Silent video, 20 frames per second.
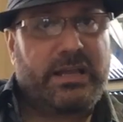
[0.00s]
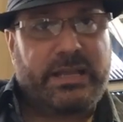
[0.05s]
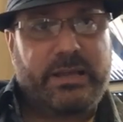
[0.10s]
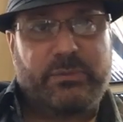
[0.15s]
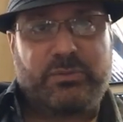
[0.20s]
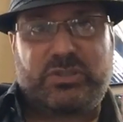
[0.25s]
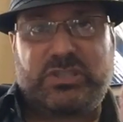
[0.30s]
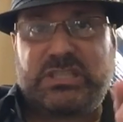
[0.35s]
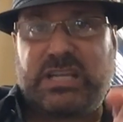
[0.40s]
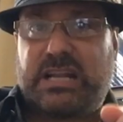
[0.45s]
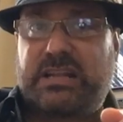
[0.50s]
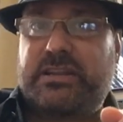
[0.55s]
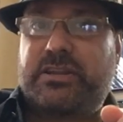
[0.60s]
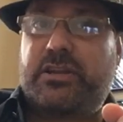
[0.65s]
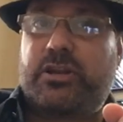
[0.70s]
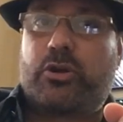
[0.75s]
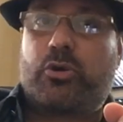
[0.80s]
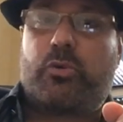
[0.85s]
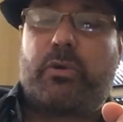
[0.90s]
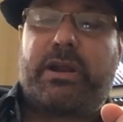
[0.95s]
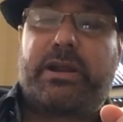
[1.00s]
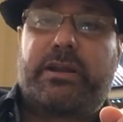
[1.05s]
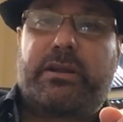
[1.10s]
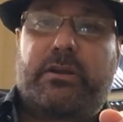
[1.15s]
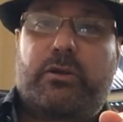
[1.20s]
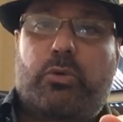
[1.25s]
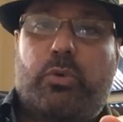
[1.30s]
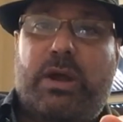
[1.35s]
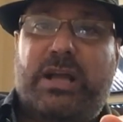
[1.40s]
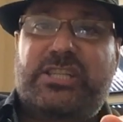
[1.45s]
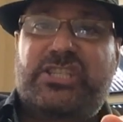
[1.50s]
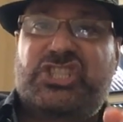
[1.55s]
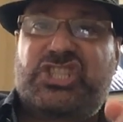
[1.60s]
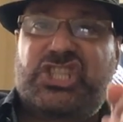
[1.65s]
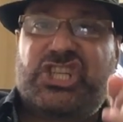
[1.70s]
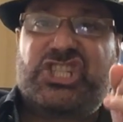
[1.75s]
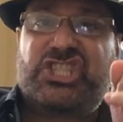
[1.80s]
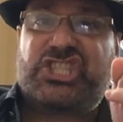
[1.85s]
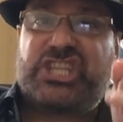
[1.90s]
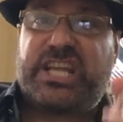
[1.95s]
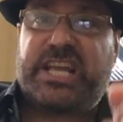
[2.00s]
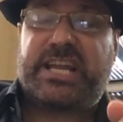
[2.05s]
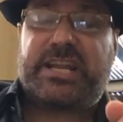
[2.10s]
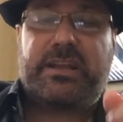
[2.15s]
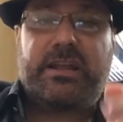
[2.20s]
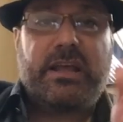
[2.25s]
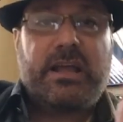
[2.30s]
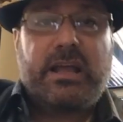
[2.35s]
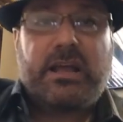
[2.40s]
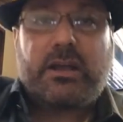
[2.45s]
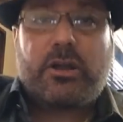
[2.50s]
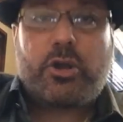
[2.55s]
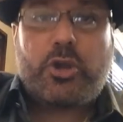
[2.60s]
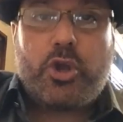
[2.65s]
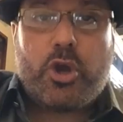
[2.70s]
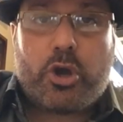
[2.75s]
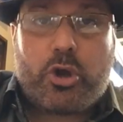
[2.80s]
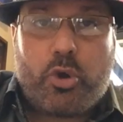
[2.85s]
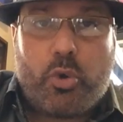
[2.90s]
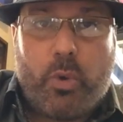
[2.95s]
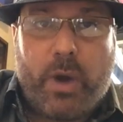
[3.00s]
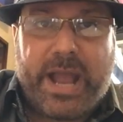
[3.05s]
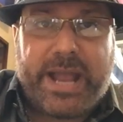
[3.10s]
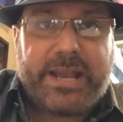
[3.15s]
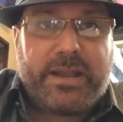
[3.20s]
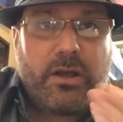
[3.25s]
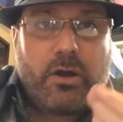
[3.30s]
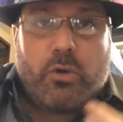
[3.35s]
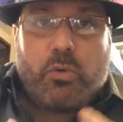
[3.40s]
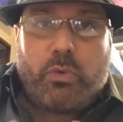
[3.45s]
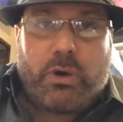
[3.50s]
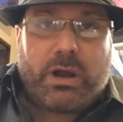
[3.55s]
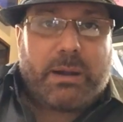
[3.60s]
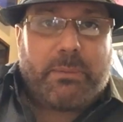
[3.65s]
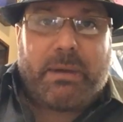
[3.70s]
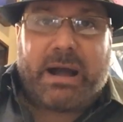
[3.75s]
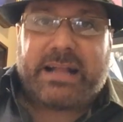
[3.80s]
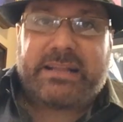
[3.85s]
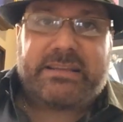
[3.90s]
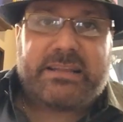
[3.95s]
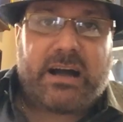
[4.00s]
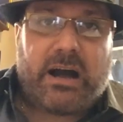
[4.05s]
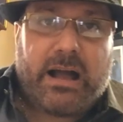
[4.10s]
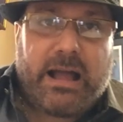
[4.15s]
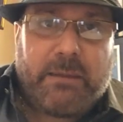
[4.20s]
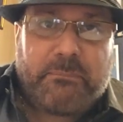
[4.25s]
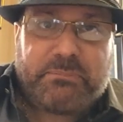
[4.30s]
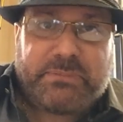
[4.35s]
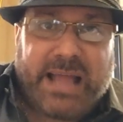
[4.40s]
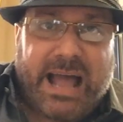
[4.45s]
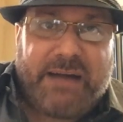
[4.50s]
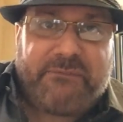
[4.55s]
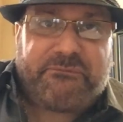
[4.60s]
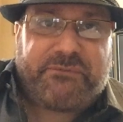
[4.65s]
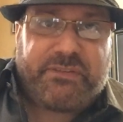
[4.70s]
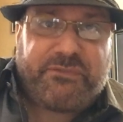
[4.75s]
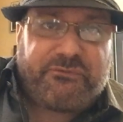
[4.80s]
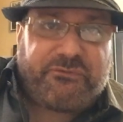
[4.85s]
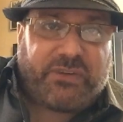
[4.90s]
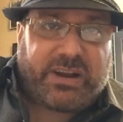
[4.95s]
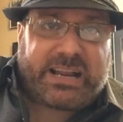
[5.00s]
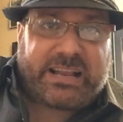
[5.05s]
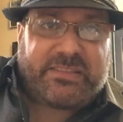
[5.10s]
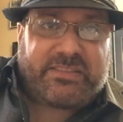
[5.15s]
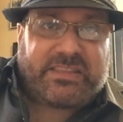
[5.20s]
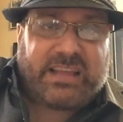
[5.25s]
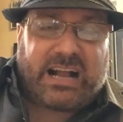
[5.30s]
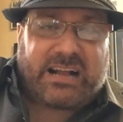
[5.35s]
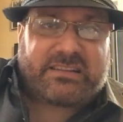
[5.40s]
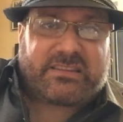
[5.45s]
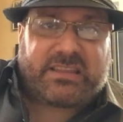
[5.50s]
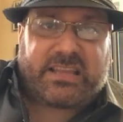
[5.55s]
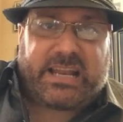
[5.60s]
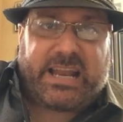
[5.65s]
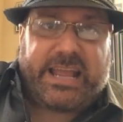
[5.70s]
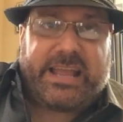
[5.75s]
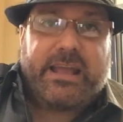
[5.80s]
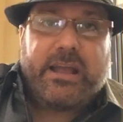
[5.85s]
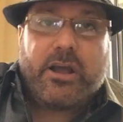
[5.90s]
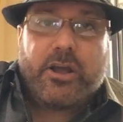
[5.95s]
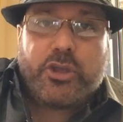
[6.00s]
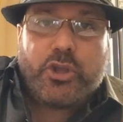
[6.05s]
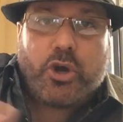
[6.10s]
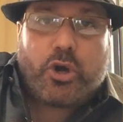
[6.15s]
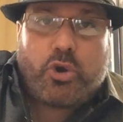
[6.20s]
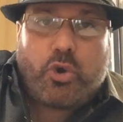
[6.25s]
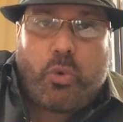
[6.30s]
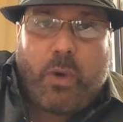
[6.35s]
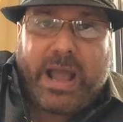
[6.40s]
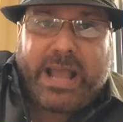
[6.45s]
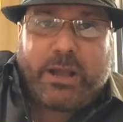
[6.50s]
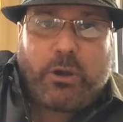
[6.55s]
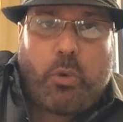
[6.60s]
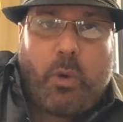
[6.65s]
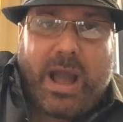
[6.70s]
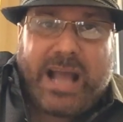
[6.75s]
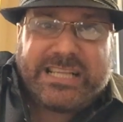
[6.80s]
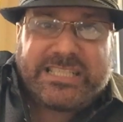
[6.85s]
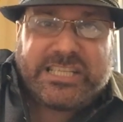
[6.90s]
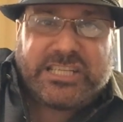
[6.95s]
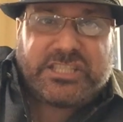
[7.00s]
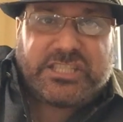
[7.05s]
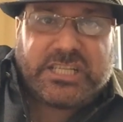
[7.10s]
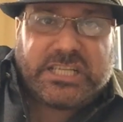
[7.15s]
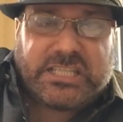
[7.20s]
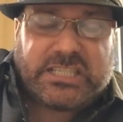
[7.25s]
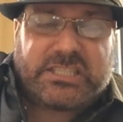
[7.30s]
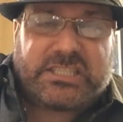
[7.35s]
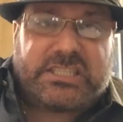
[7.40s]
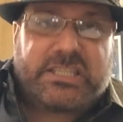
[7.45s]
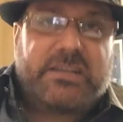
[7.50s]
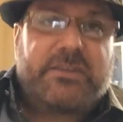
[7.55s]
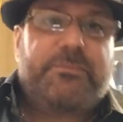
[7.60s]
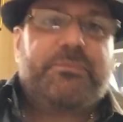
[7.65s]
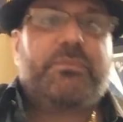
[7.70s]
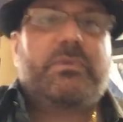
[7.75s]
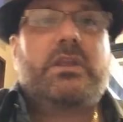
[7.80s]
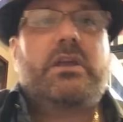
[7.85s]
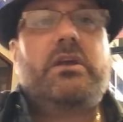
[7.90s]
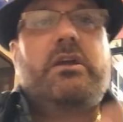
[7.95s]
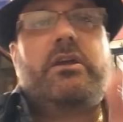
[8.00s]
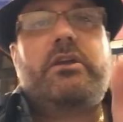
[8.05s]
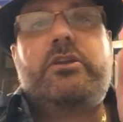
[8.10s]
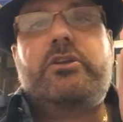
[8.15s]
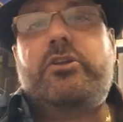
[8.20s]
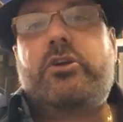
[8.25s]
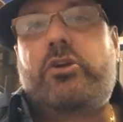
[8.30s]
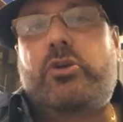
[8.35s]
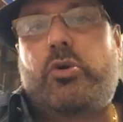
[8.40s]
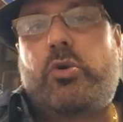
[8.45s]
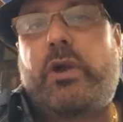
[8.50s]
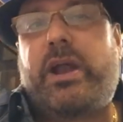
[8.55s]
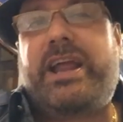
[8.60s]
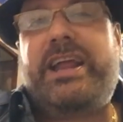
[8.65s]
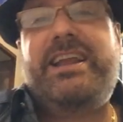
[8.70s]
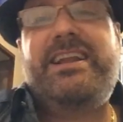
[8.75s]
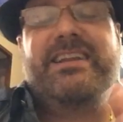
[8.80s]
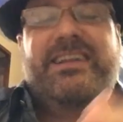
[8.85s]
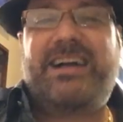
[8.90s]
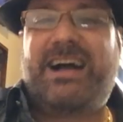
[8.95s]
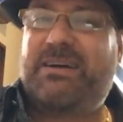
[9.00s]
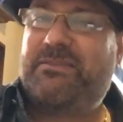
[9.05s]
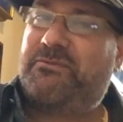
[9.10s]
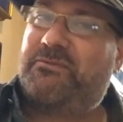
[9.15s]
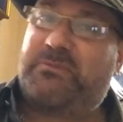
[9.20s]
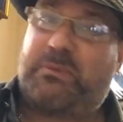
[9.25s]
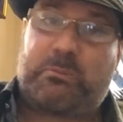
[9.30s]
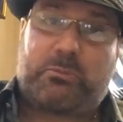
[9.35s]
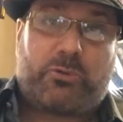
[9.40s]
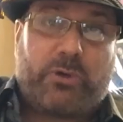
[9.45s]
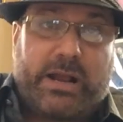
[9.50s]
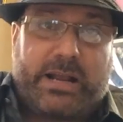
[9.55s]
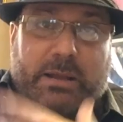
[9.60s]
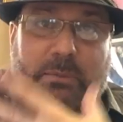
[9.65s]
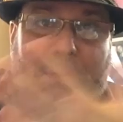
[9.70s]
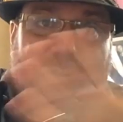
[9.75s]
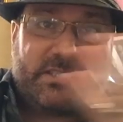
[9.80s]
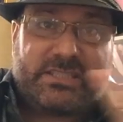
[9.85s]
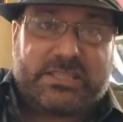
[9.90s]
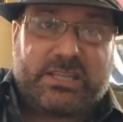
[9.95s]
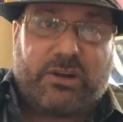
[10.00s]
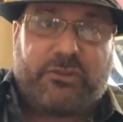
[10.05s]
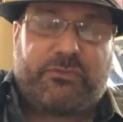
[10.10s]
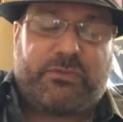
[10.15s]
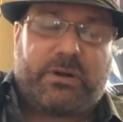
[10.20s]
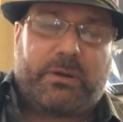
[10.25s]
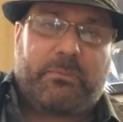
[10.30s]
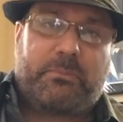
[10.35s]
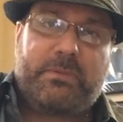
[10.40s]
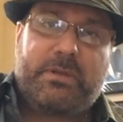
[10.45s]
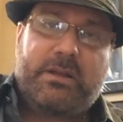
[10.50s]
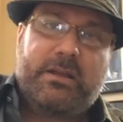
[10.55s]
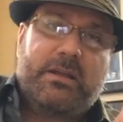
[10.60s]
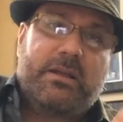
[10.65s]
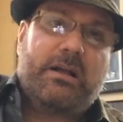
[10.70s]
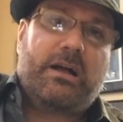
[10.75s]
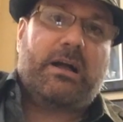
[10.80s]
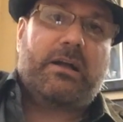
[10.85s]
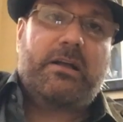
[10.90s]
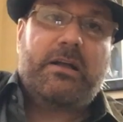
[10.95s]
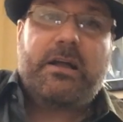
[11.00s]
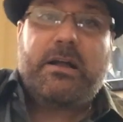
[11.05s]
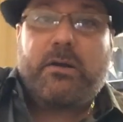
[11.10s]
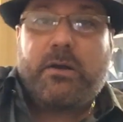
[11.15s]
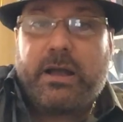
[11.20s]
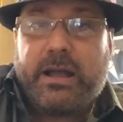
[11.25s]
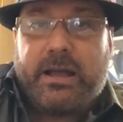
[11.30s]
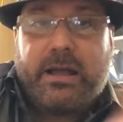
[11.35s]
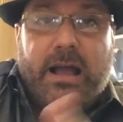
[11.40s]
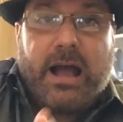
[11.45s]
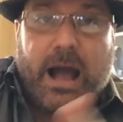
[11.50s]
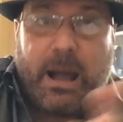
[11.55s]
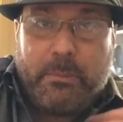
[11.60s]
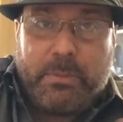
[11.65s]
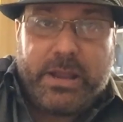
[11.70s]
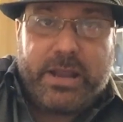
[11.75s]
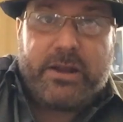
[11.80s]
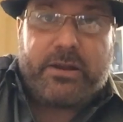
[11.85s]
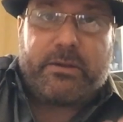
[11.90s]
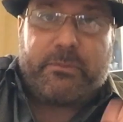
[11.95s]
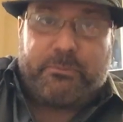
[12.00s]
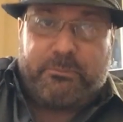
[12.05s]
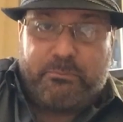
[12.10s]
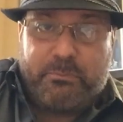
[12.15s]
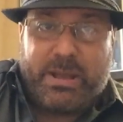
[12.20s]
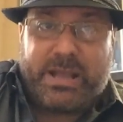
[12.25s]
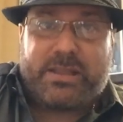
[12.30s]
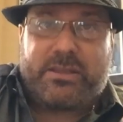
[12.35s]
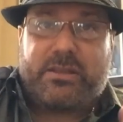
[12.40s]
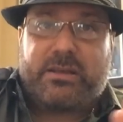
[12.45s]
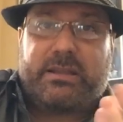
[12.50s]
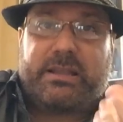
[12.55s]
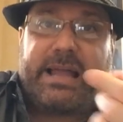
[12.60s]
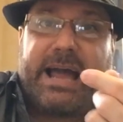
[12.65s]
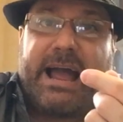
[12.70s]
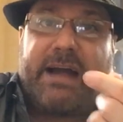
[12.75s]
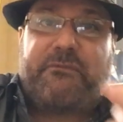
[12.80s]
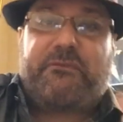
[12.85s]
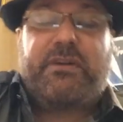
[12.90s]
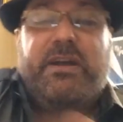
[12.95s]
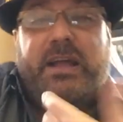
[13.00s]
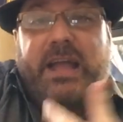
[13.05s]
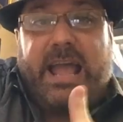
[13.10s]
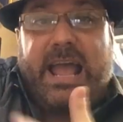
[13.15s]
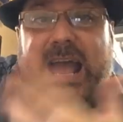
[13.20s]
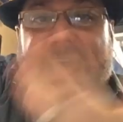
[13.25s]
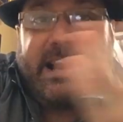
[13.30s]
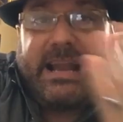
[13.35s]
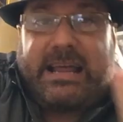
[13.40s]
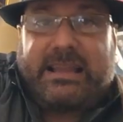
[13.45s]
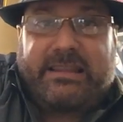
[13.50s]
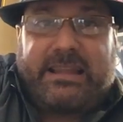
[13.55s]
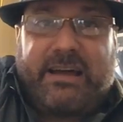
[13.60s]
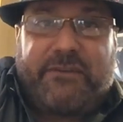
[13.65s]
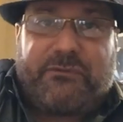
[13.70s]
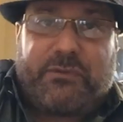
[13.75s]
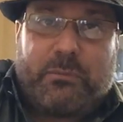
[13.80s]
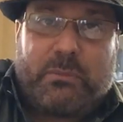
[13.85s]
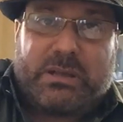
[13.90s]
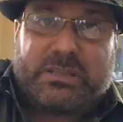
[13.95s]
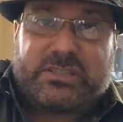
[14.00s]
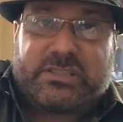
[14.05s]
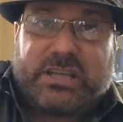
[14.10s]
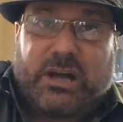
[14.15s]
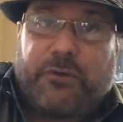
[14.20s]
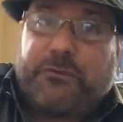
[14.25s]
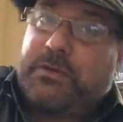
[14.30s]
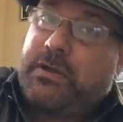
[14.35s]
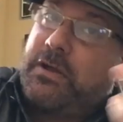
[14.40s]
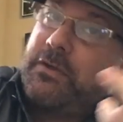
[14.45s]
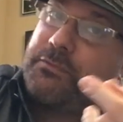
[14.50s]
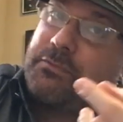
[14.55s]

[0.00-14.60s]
Keep sending your great questions in. Your great, what am I, Daffy freaking Duck today? Your great questions. Your great, I'm cracking myself up. I'm here to make you laugh, and I laugh at myself.